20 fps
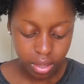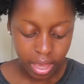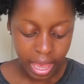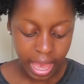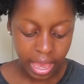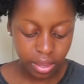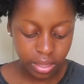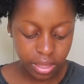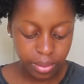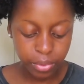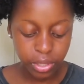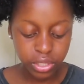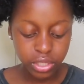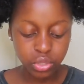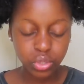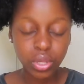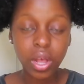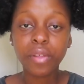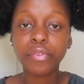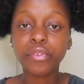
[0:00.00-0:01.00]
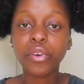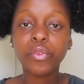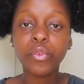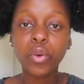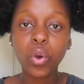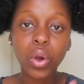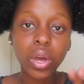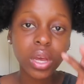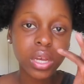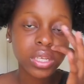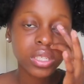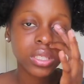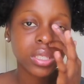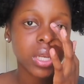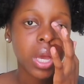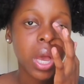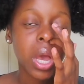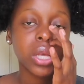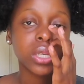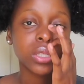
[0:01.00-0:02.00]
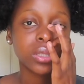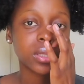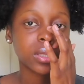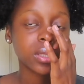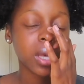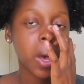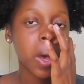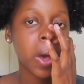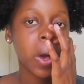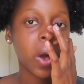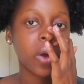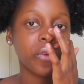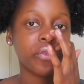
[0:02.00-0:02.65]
I got them on the 12th of August. So